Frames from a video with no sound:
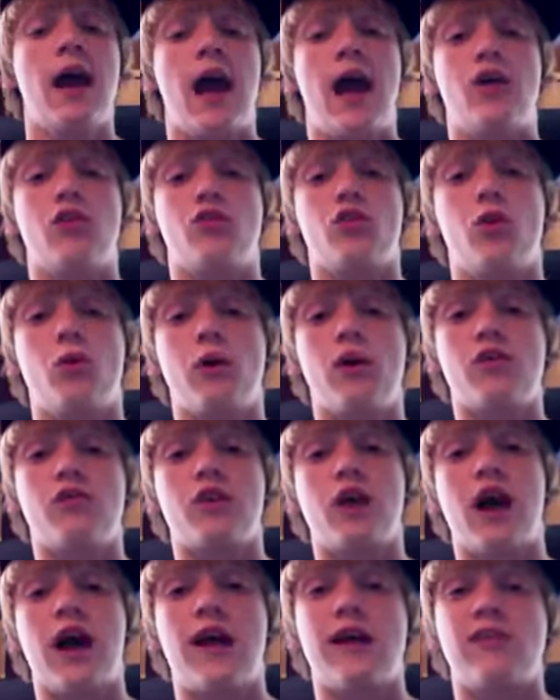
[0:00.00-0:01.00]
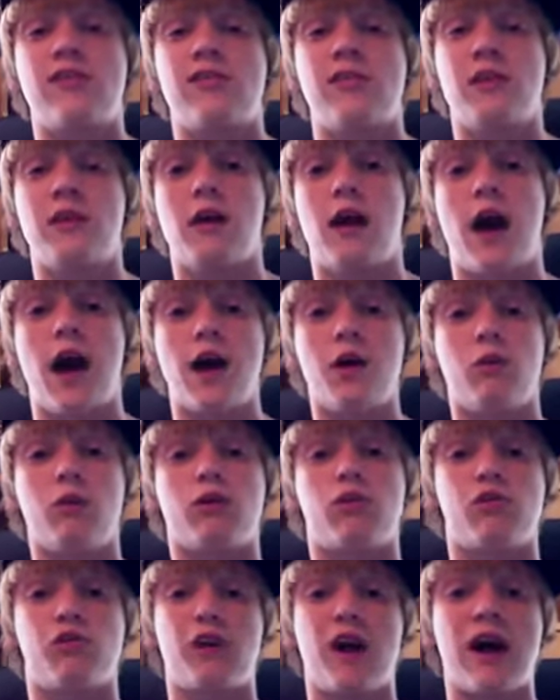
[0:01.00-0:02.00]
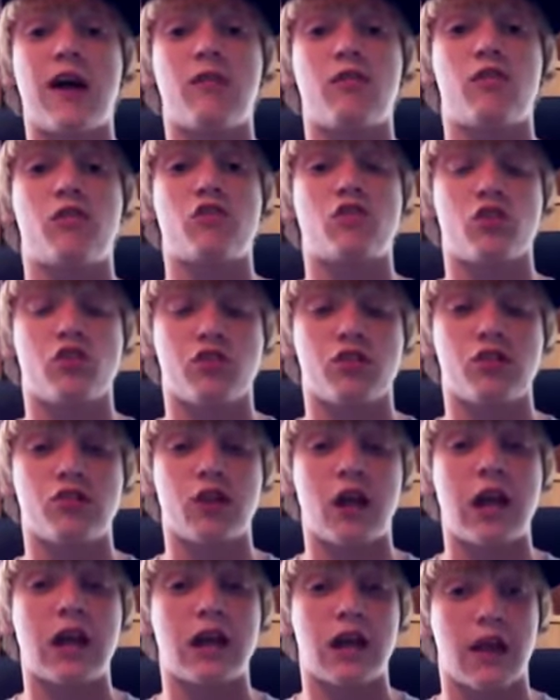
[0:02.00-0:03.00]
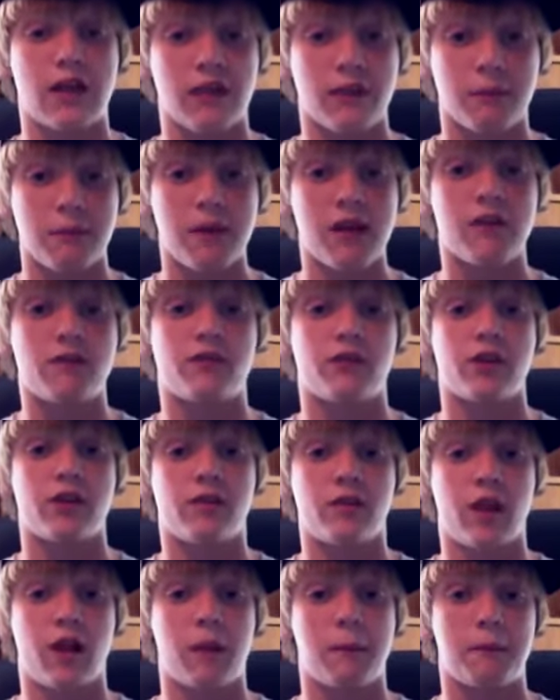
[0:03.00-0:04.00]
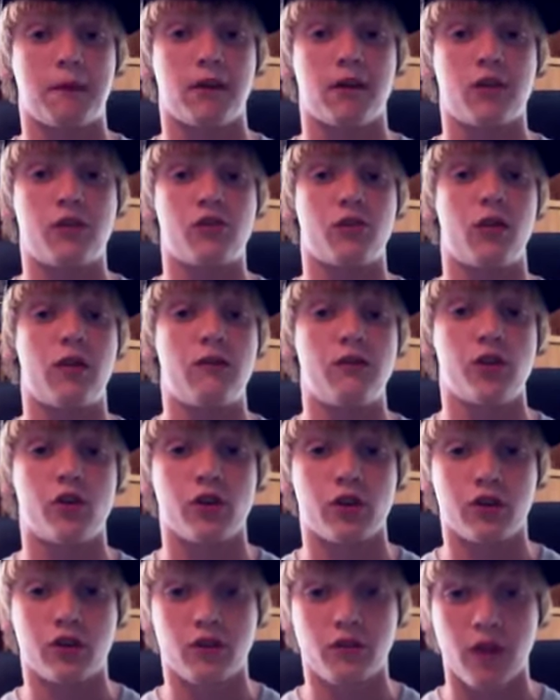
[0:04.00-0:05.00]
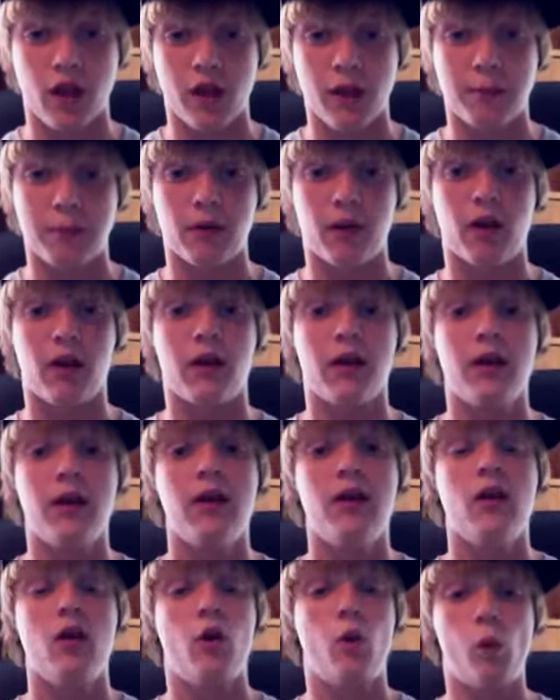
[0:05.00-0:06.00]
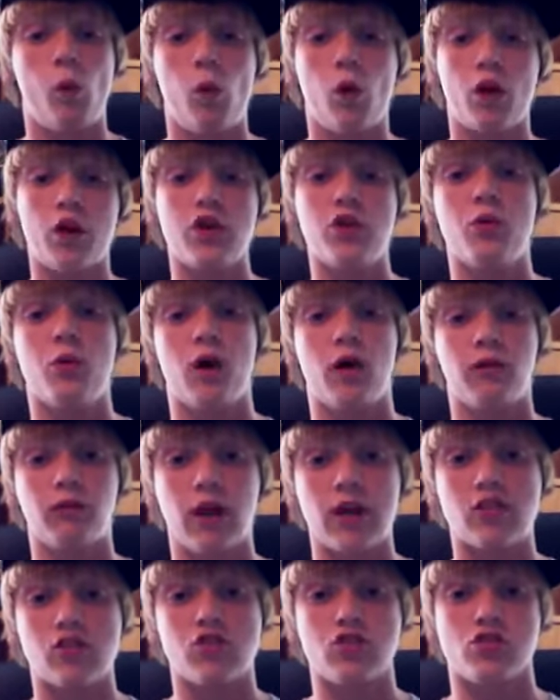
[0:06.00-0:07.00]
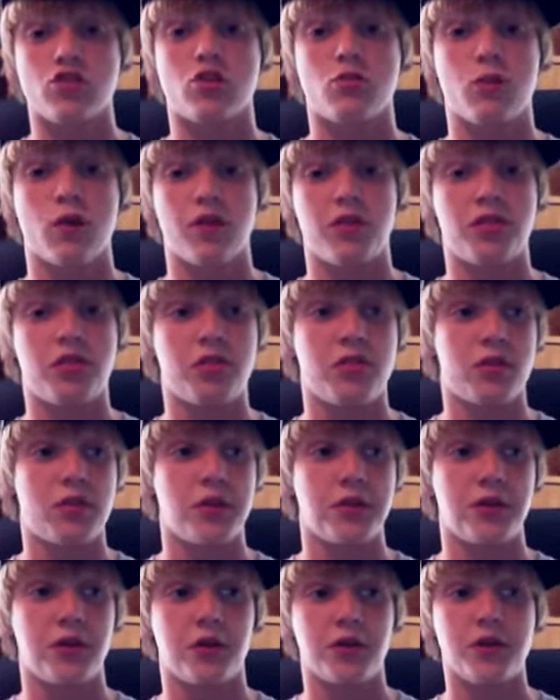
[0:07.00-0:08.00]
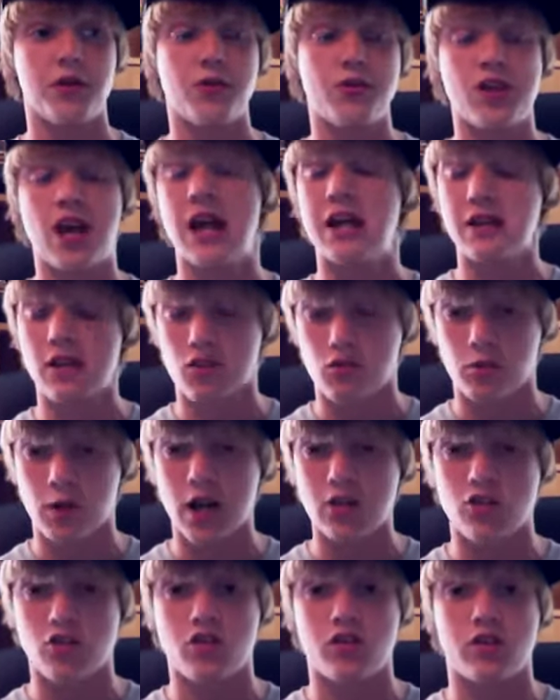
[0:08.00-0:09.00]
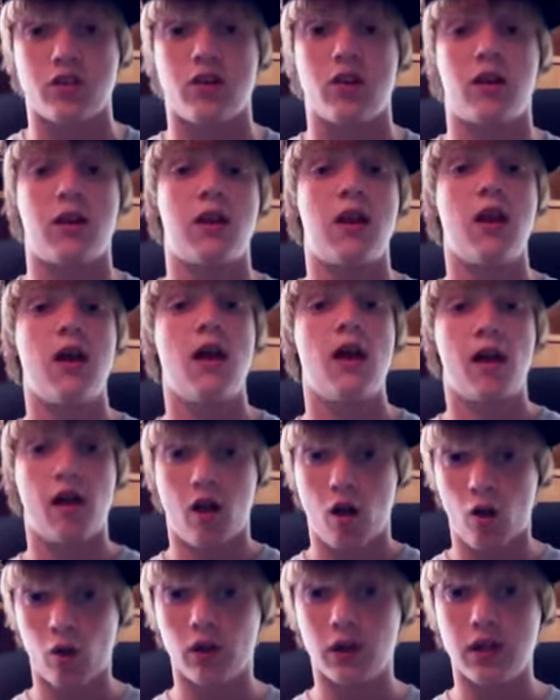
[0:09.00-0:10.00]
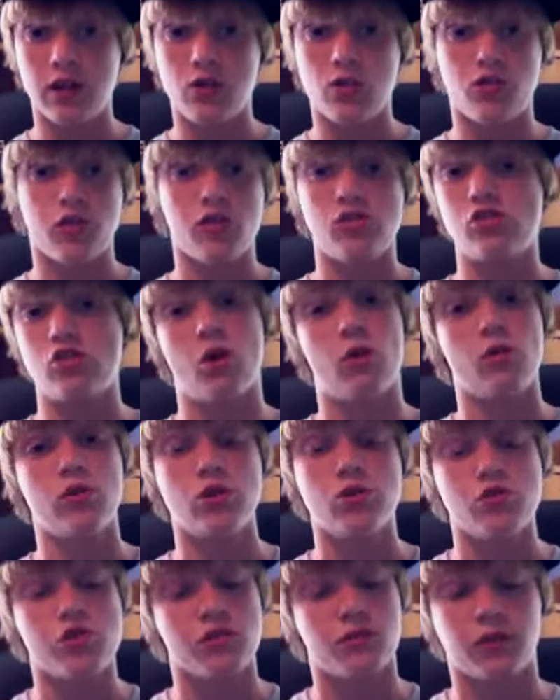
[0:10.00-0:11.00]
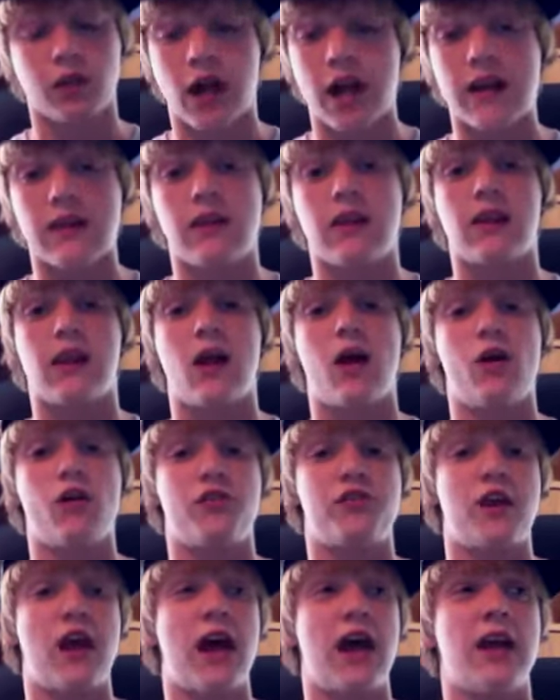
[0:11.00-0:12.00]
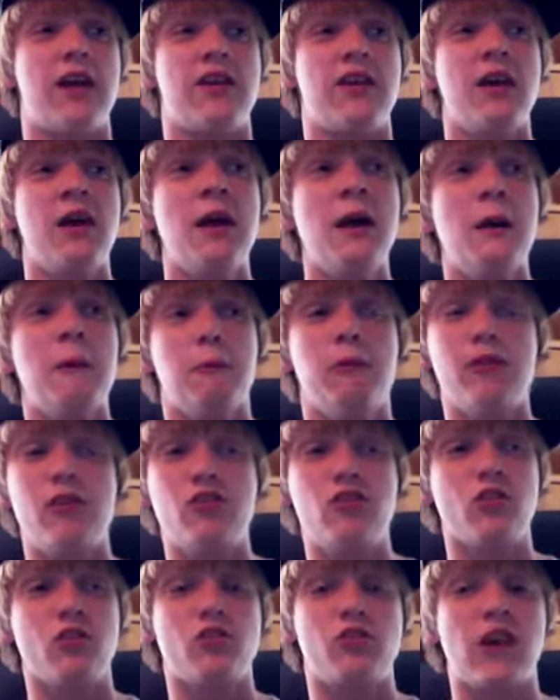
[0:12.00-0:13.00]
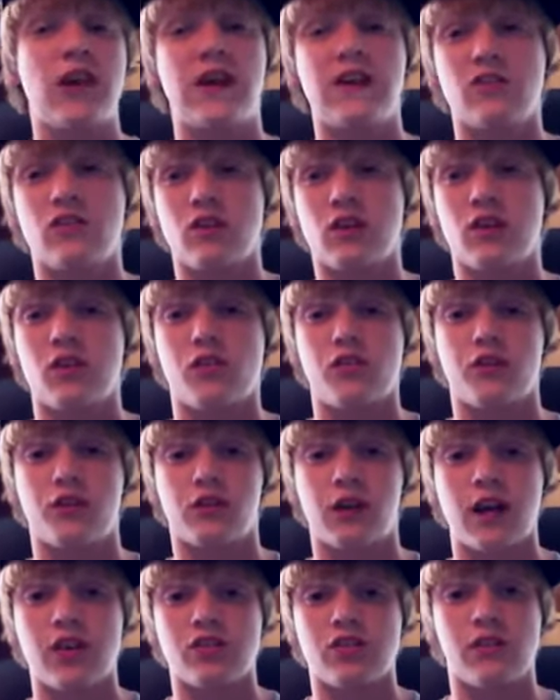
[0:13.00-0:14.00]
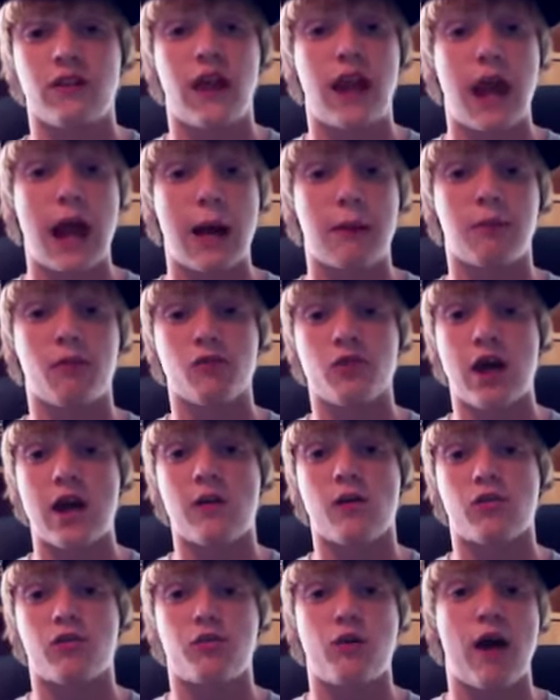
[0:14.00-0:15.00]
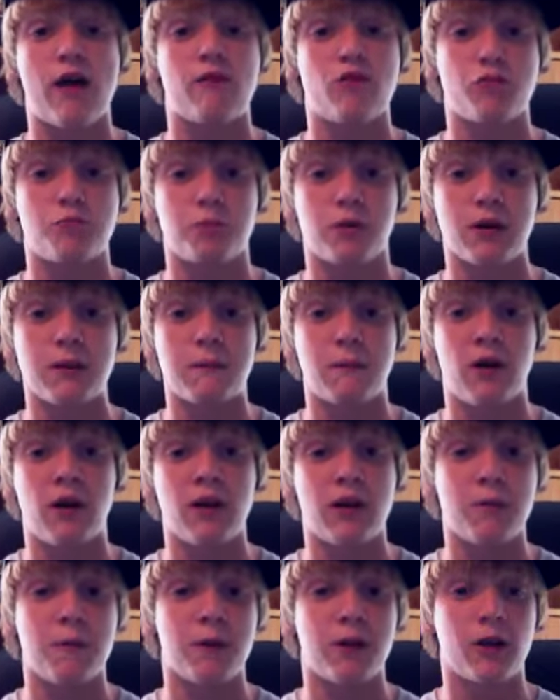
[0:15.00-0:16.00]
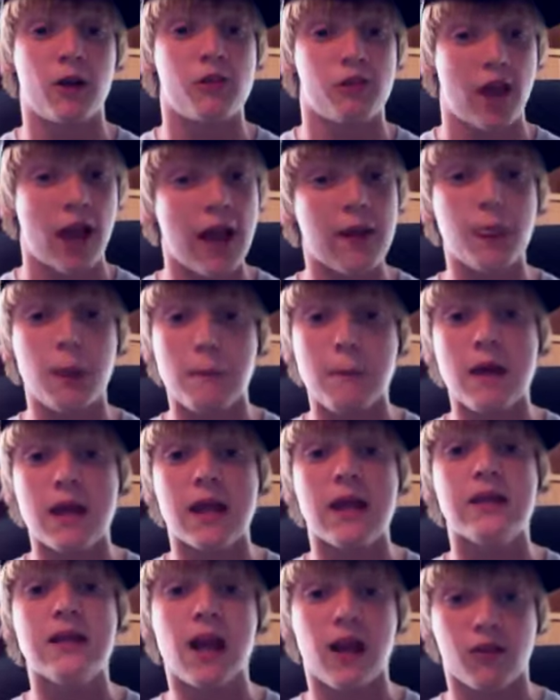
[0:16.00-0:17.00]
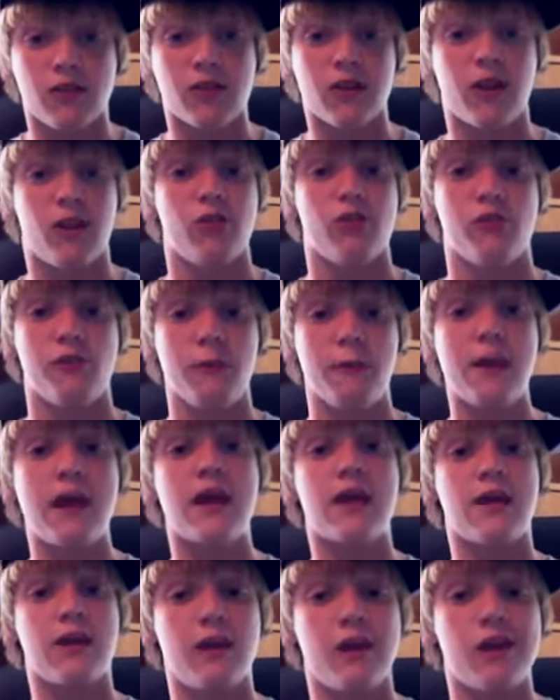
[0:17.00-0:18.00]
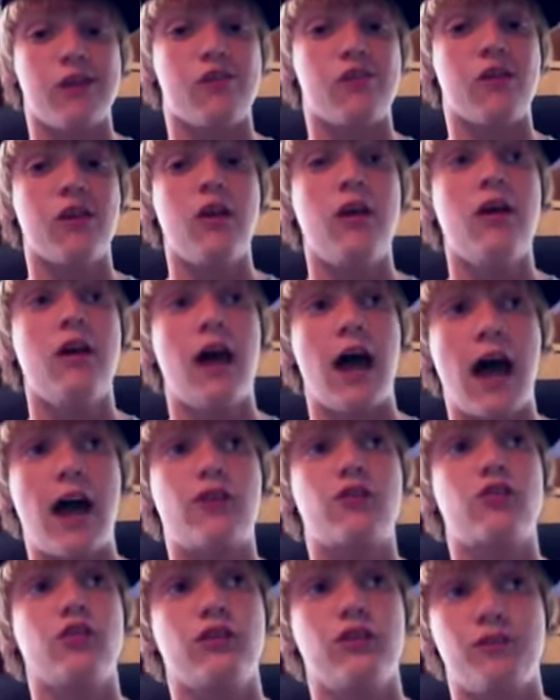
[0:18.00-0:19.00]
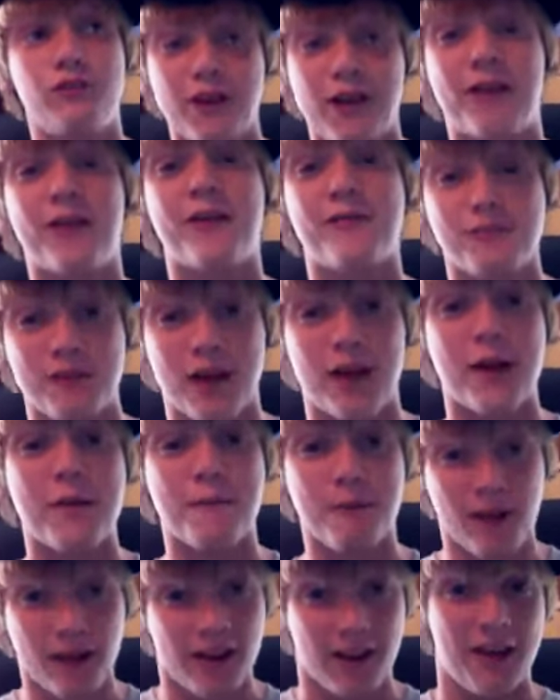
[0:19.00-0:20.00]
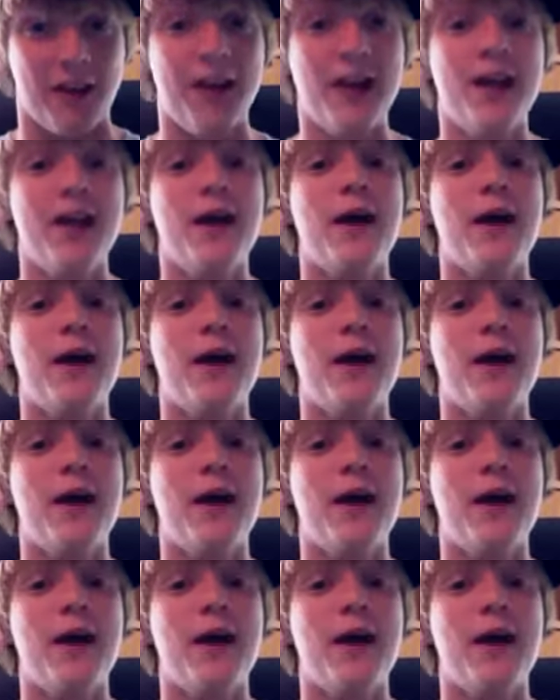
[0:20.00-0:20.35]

As always, guys, iOS 5 is just intended at the minute for developers. So if you're a developer or you are registered with, your UDID is registered, only use it, don't use it for anything else. And please don't take into consideration that Apple's iOS 5 is pretty buggy, because at the minute, yes it is. The beta is actually very, very buggy.